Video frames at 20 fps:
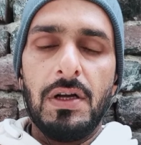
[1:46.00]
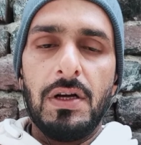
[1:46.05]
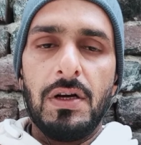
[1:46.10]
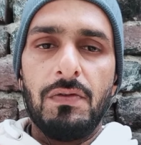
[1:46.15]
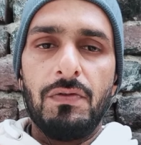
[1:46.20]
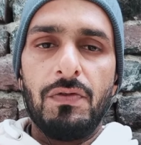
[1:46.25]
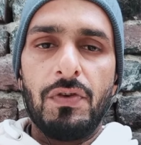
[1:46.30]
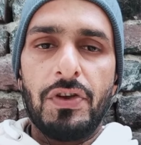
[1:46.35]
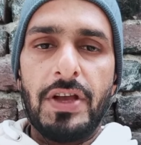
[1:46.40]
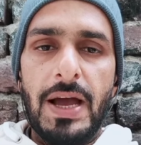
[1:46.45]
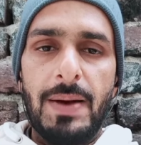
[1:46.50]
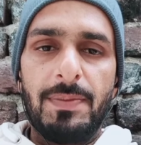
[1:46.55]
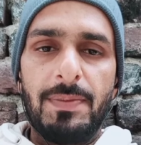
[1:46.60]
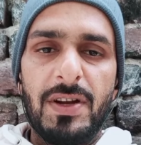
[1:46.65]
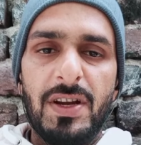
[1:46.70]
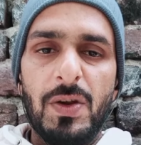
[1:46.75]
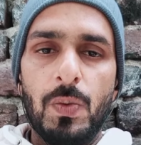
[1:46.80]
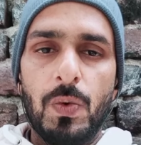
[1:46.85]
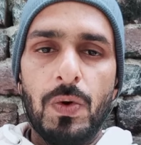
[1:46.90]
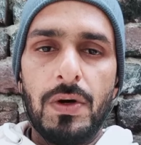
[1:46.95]

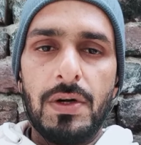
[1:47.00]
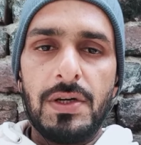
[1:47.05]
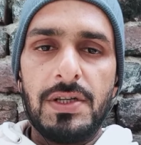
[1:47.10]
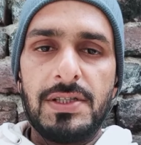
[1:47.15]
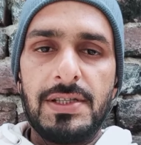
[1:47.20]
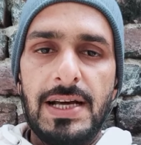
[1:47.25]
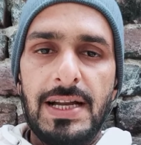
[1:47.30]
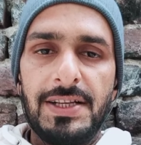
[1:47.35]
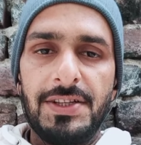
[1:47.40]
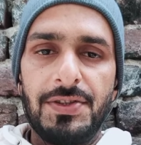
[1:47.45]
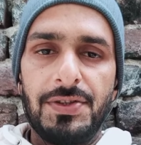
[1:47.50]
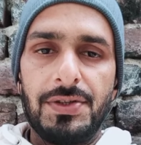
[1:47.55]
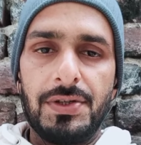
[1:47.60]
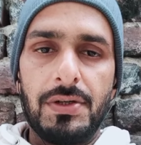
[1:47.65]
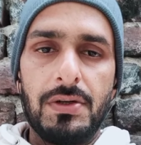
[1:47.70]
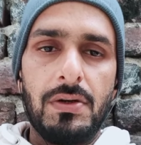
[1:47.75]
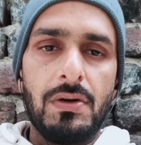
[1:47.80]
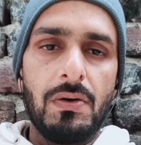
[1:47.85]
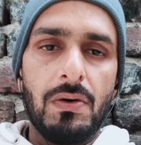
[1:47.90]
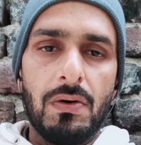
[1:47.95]
vocabulary words that you
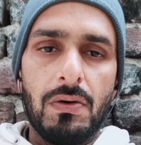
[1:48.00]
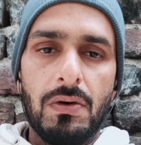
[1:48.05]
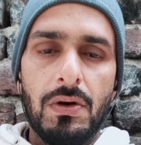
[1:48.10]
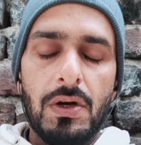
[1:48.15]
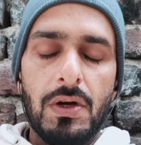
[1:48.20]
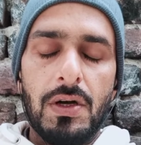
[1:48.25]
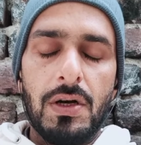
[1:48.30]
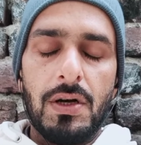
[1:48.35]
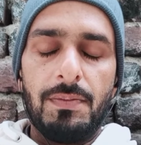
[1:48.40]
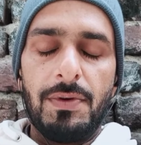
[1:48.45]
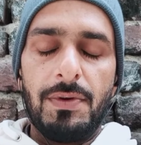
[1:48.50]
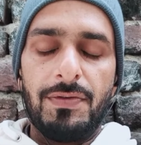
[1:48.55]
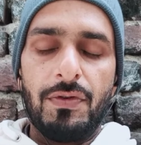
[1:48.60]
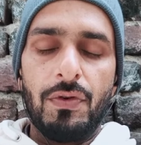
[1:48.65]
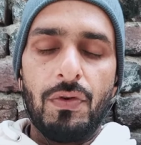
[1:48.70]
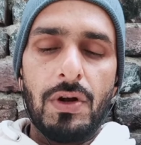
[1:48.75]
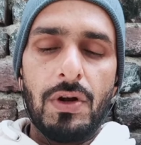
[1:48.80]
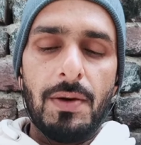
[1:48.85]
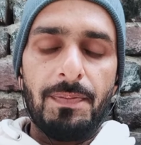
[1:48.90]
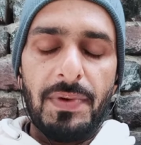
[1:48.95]
should know
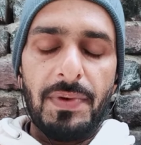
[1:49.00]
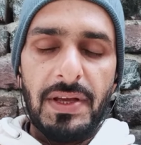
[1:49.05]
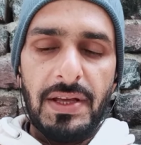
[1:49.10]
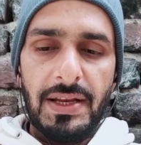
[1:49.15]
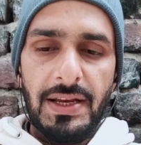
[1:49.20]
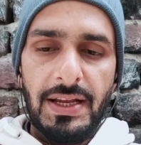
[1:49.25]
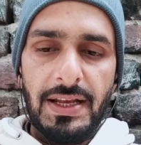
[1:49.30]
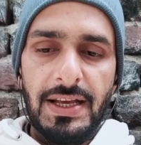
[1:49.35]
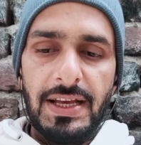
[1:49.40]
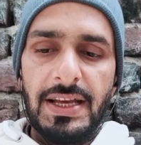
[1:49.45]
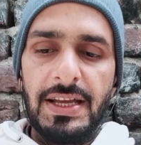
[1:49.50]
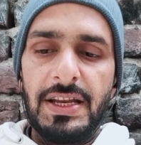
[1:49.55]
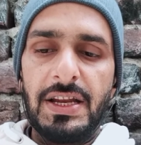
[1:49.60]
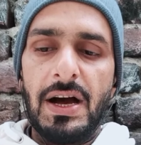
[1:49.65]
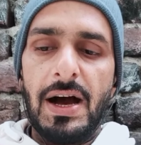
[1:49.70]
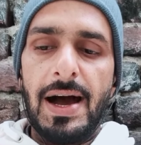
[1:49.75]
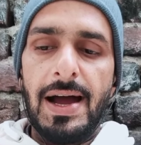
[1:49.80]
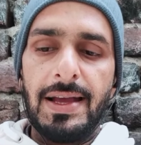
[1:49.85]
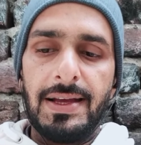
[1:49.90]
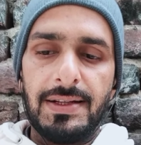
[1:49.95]
before appearing in
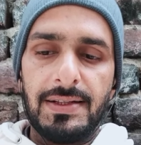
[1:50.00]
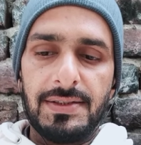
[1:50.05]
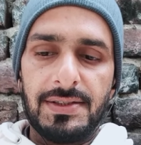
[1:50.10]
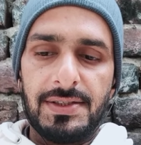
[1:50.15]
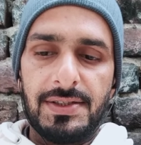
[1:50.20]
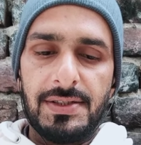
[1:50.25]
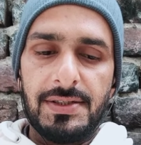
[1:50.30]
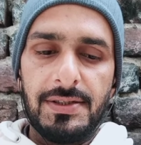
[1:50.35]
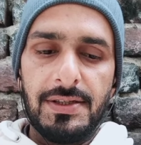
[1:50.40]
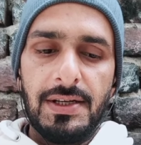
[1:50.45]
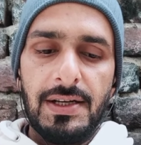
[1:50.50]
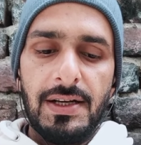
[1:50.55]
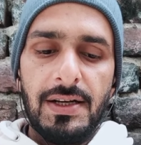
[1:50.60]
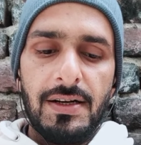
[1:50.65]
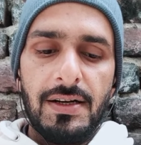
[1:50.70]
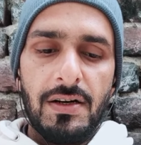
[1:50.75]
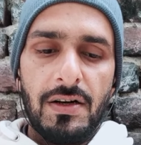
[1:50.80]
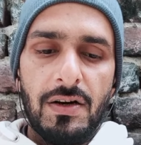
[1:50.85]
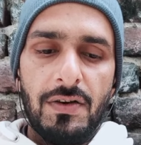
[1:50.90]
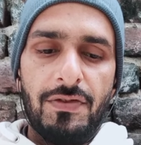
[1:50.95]
IELTS.
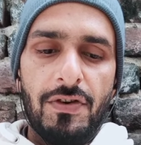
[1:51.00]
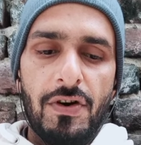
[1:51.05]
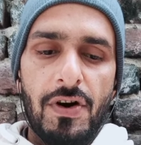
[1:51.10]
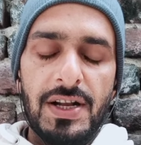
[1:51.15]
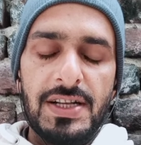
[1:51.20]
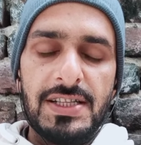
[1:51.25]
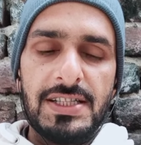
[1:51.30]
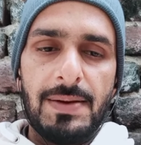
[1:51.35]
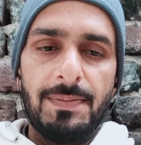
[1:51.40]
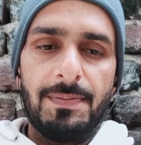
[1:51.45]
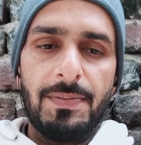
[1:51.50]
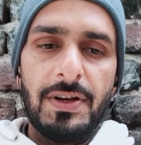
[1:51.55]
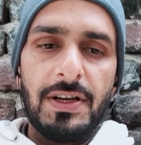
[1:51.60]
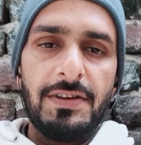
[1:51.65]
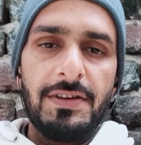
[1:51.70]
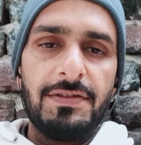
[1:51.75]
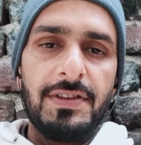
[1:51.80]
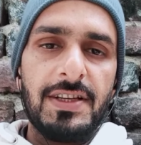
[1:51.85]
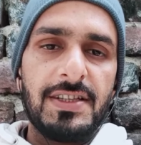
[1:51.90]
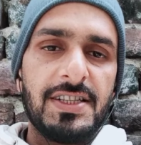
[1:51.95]
For example,
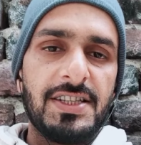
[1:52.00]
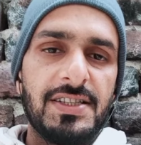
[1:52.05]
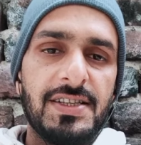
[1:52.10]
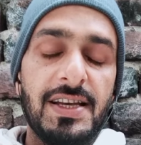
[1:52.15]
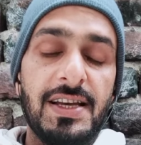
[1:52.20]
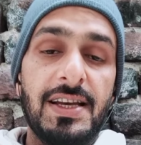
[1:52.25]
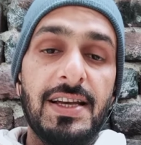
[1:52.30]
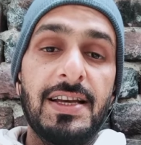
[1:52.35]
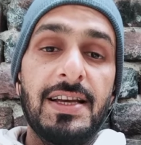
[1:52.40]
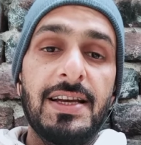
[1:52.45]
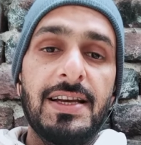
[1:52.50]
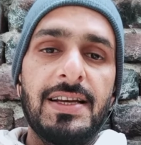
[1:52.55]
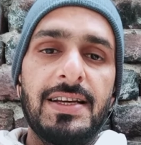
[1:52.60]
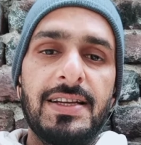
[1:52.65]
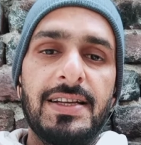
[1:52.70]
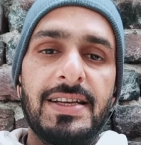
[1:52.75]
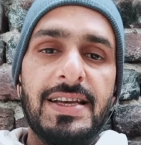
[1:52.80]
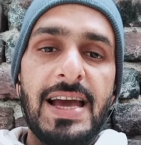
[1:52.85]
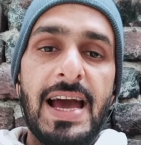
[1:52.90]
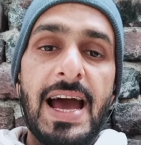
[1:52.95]
if they say
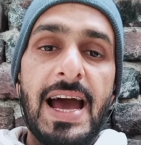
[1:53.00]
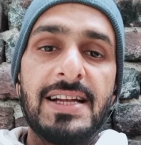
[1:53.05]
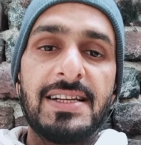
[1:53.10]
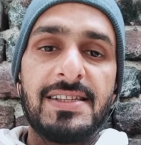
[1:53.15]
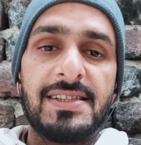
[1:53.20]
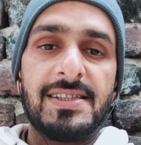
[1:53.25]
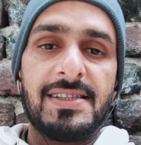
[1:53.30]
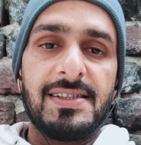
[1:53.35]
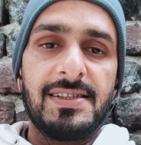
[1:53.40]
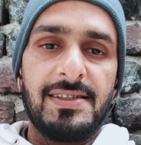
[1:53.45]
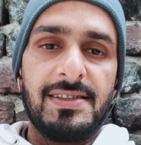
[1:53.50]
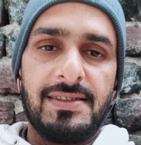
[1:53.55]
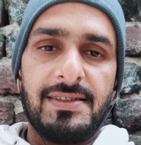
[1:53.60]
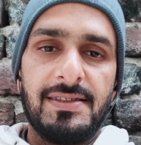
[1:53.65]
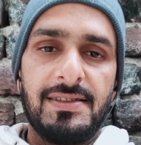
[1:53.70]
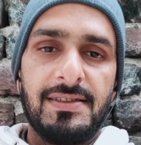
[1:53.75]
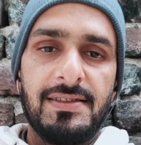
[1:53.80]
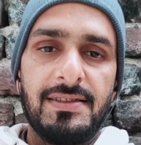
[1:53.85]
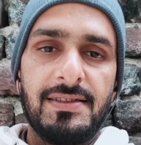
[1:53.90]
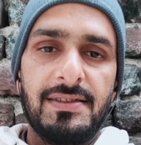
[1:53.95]
cats,
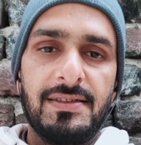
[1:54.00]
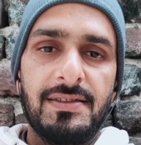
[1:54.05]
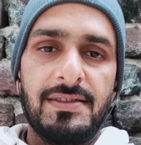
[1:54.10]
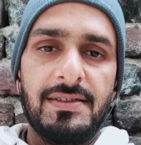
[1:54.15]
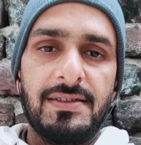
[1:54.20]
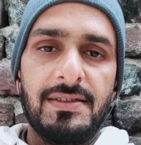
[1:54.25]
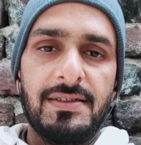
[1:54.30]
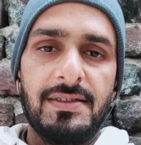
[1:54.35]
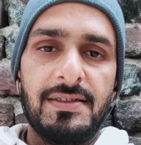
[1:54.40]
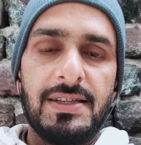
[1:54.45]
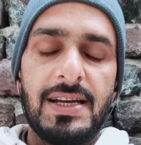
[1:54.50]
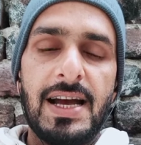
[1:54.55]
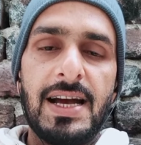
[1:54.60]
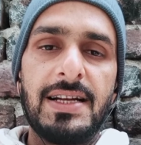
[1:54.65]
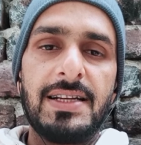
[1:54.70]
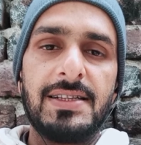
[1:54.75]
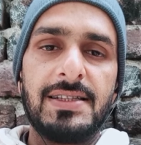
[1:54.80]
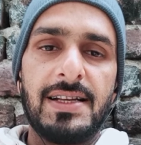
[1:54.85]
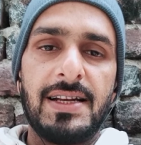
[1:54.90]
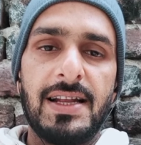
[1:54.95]

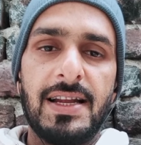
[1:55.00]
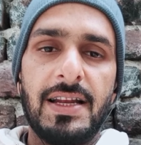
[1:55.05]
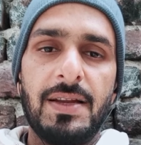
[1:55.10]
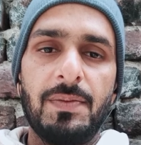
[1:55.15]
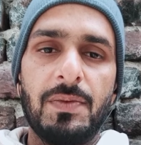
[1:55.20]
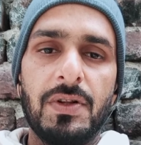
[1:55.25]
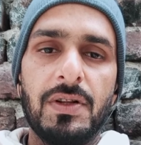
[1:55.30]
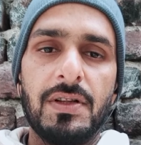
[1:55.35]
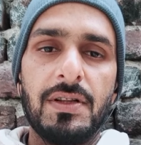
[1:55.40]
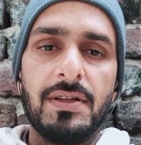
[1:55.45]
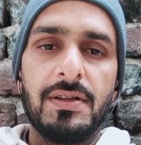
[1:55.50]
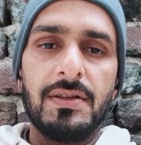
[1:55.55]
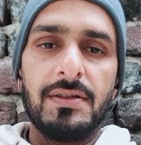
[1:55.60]
cat is an animal,